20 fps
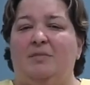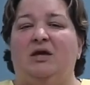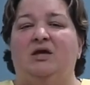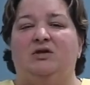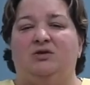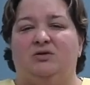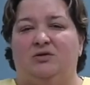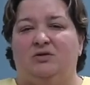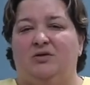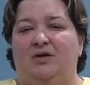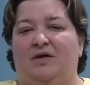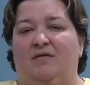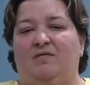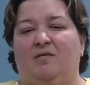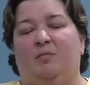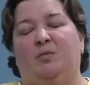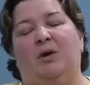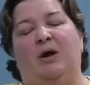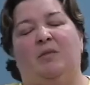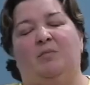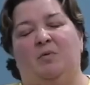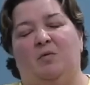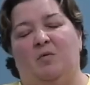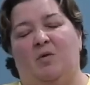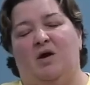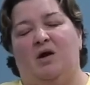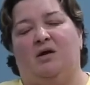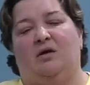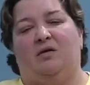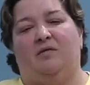make sure you have the proper
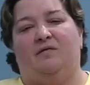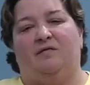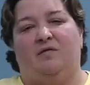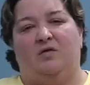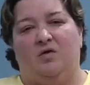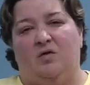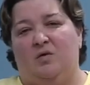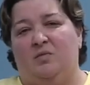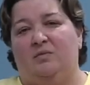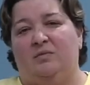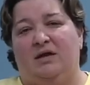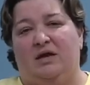walker for home